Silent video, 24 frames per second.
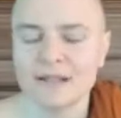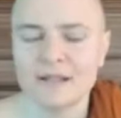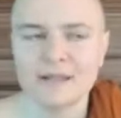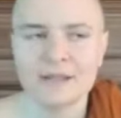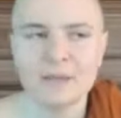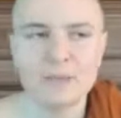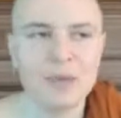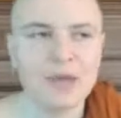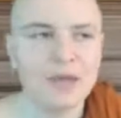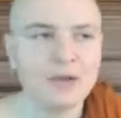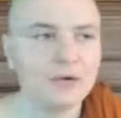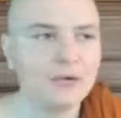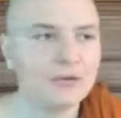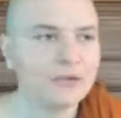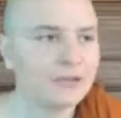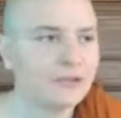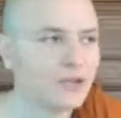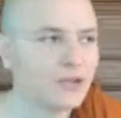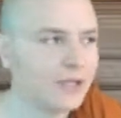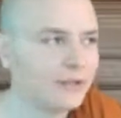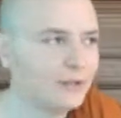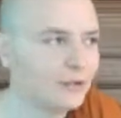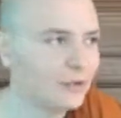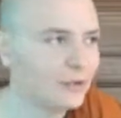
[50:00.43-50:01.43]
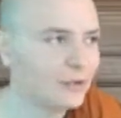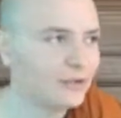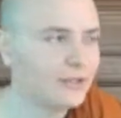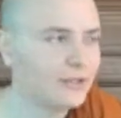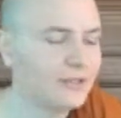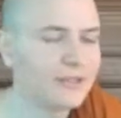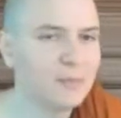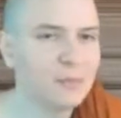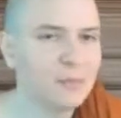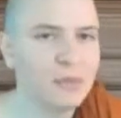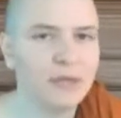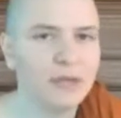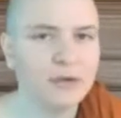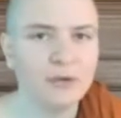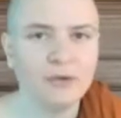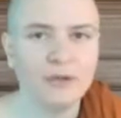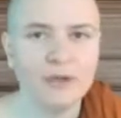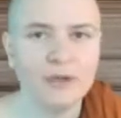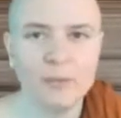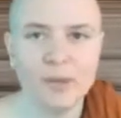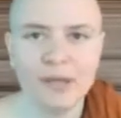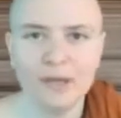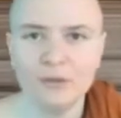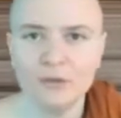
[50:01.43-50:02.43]
doesn't matter the gender, doesn't matter
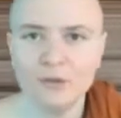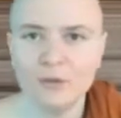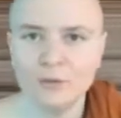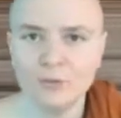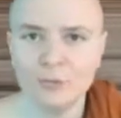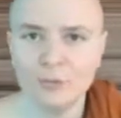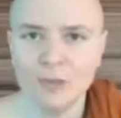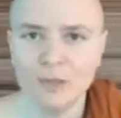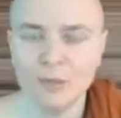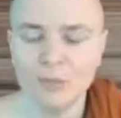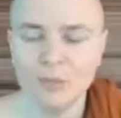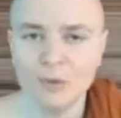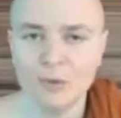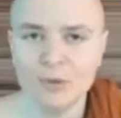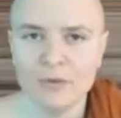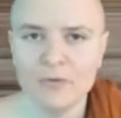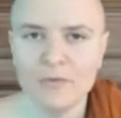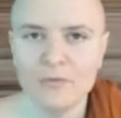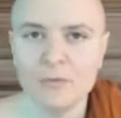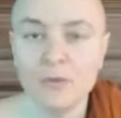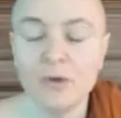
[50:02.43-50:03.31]
the amount of people.